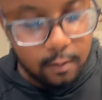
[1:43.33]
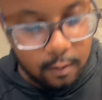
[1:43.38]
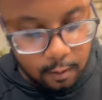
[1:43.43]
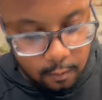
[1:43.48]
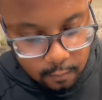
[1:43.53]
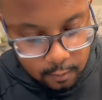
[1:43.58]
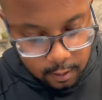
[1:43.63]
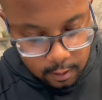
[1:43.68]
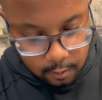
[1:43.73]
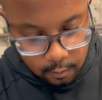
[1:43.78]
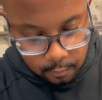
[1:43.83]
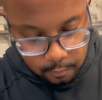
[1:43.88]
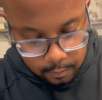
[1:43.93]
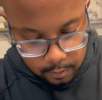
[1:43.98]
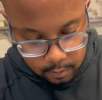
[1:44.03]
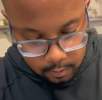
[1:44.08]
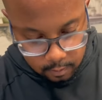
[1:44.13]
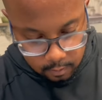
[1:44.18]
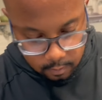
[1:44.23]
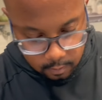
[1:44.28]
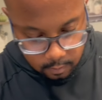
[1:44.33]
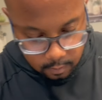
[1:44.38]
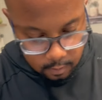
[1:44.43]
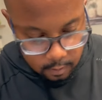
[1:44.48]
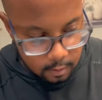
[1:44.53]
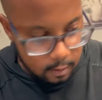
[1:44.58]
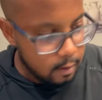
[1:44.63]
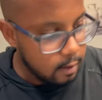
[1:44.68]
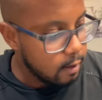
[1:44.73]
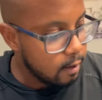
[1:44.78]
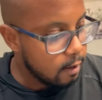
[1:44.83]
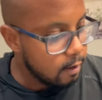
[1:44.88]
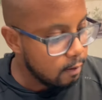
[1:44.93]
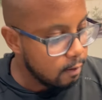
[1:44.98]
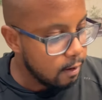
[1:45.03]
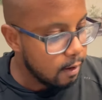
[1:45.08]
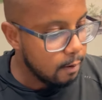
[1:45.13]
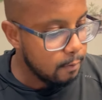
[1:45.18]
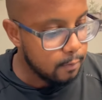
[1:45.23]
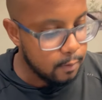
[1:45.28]
it's already open.
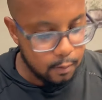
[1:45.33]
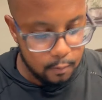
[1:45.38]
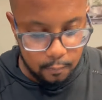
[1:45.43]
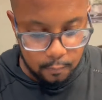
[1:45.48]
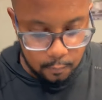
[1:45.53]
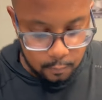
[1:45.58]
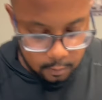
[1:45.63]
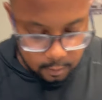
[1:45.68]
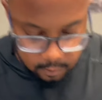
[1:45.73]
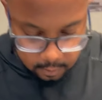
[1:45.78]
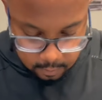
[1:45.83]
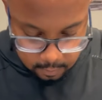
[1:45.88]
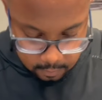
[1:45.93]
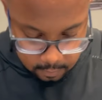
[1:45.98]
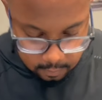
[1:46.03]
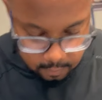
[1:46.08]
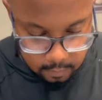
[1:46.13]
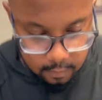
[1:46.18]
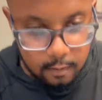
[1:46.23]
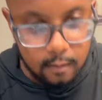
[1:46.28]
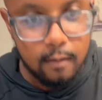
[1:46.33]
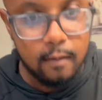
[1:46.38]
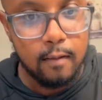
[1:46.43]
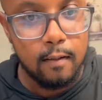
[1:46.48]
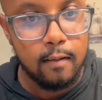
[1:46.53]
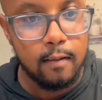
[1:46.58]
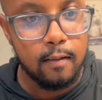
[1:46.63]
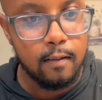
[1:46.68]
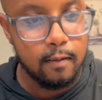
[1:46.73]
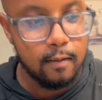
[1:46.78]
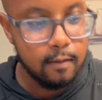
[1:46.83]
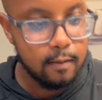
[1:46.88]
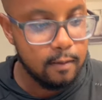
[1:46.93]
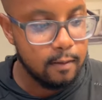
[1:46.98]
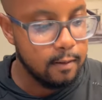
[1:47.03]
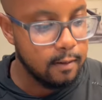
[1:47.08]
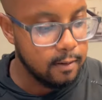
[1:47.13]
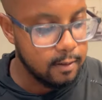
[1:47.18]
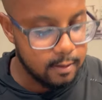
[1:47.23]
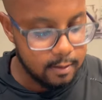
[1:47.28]
Can you hand me a fork?
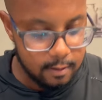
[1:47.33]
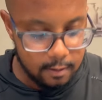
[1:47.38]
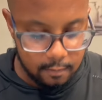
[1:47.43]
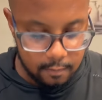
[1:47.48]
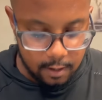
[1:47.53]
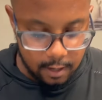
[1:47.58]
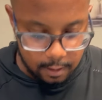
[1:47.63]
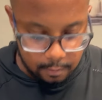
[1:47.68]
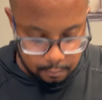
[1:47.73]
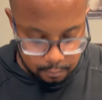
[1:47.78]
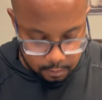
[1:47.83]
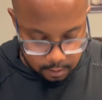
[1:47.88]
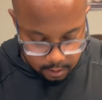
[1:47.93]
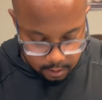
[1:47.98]
Or something I can